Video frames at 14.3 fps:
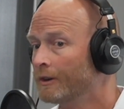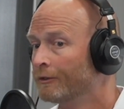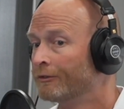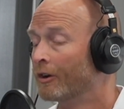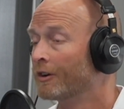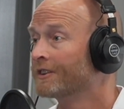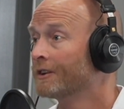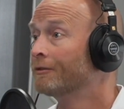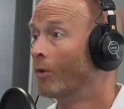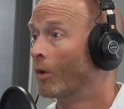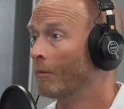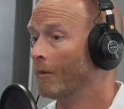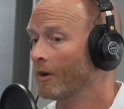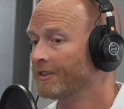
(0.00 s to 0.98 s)
First and
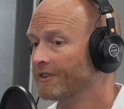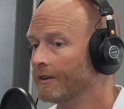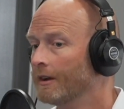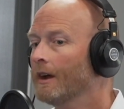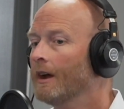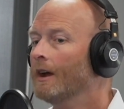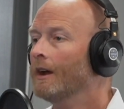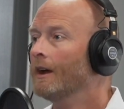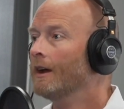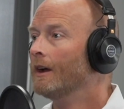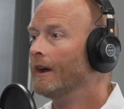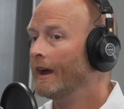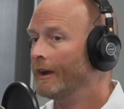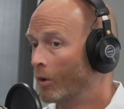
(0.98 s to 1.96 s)
foremost,
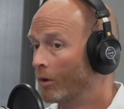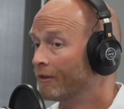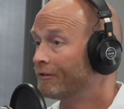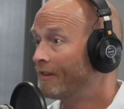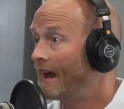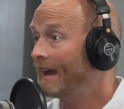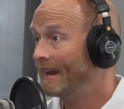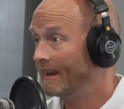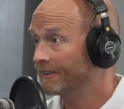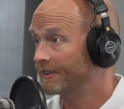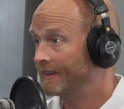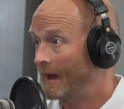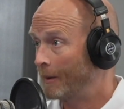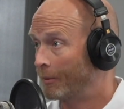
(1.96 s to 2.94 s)
in order to
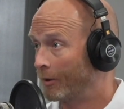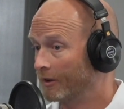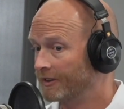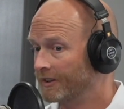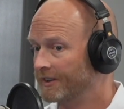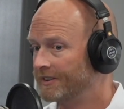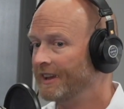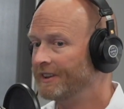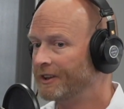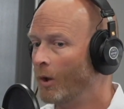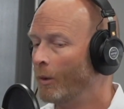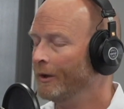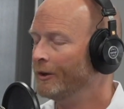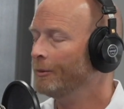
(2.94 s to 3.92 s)
finance that purchase, it's
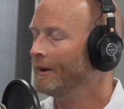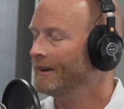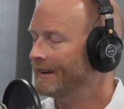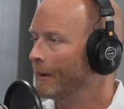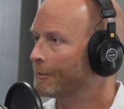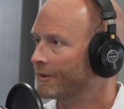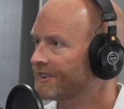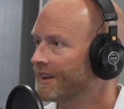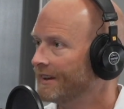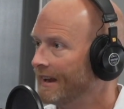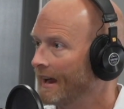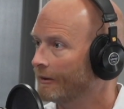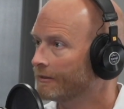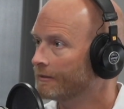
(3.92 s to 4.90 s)
going to be 10%
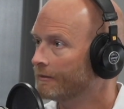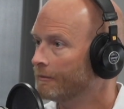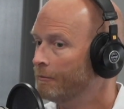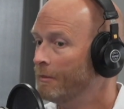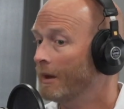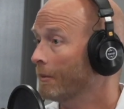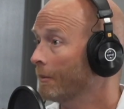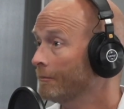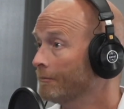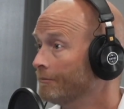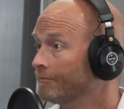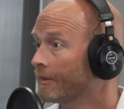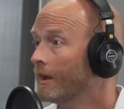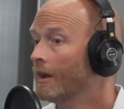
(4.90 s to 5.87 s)
down minimum.
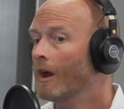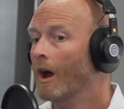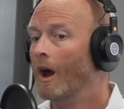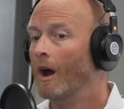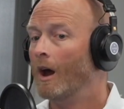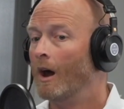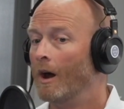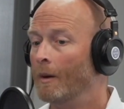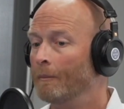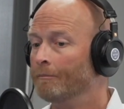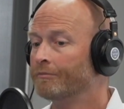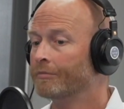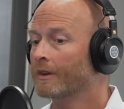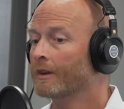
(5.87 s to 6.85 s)

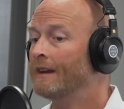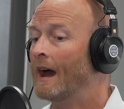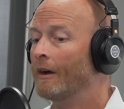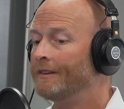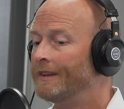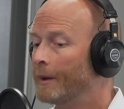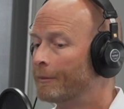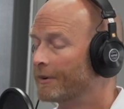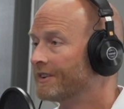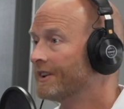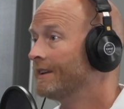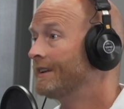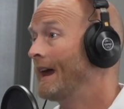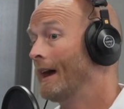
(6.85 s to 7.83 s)
Um, now, at
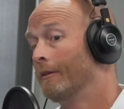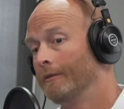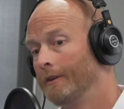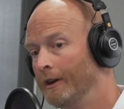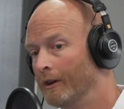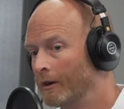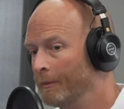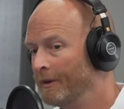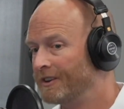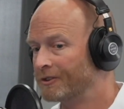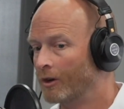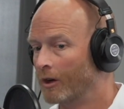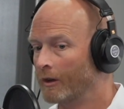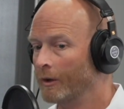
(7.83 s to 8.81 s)
10% down, you're going to be
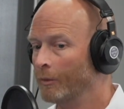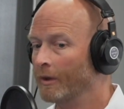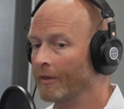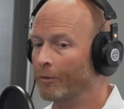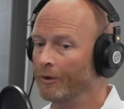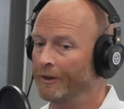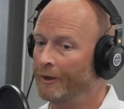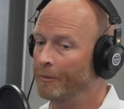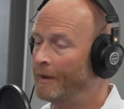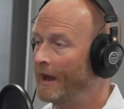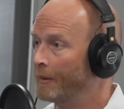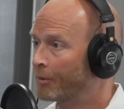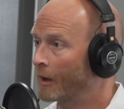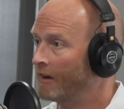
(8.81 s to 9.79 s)
struggling with well, do you
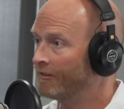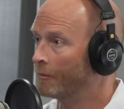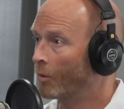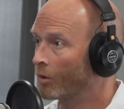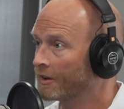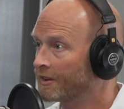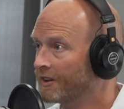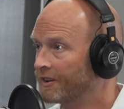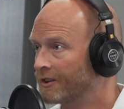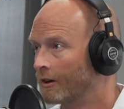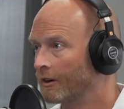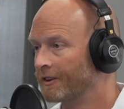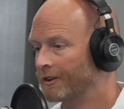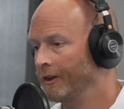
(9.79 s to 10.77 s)
pay private mortgage
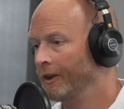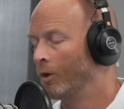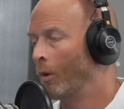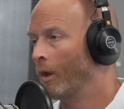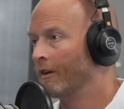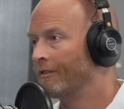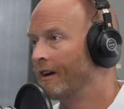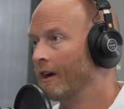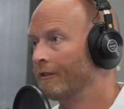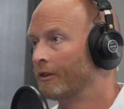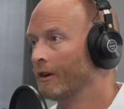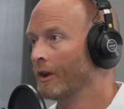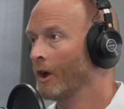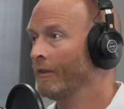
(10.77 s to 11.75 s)
insurance or do you qualify
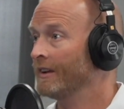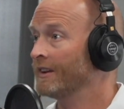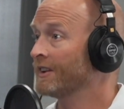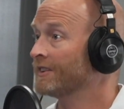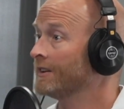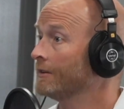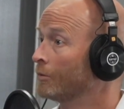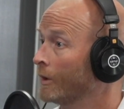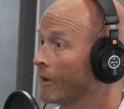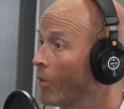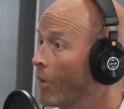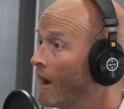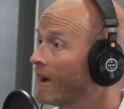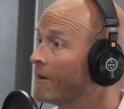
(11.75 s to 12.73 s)
for a loan that doesn't
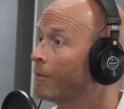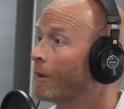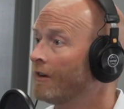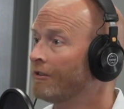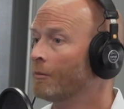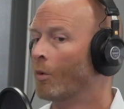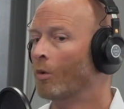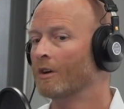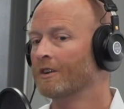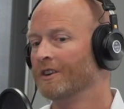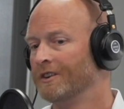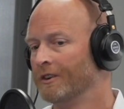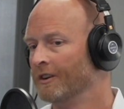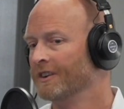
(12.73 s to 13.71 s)
require private mortgage
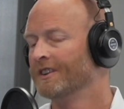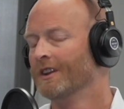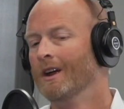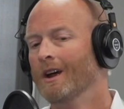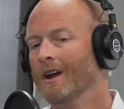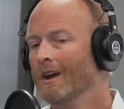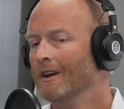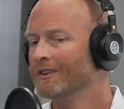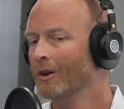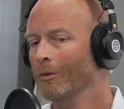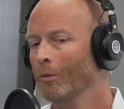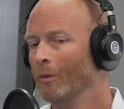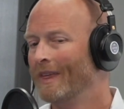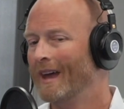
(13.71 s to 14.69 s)
insurance?
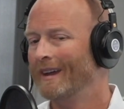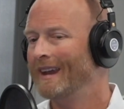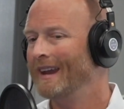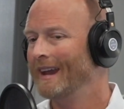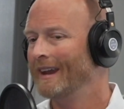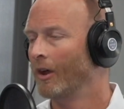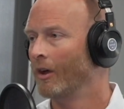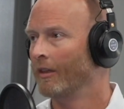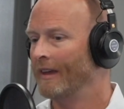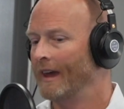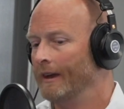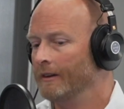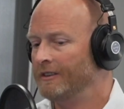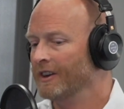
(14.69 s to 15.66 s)
So, without getting into all
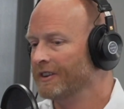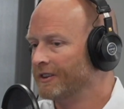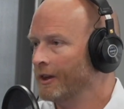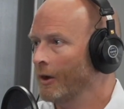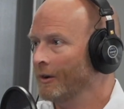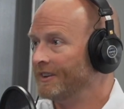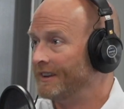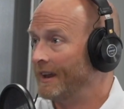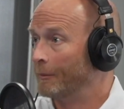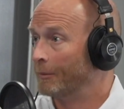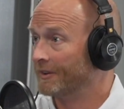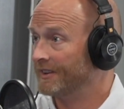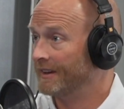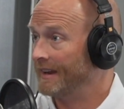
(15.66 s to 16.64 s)
that, just know it's
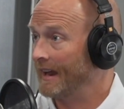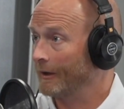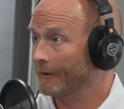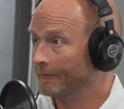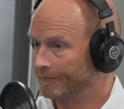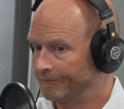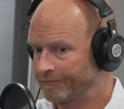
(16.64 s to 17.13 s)
10% down.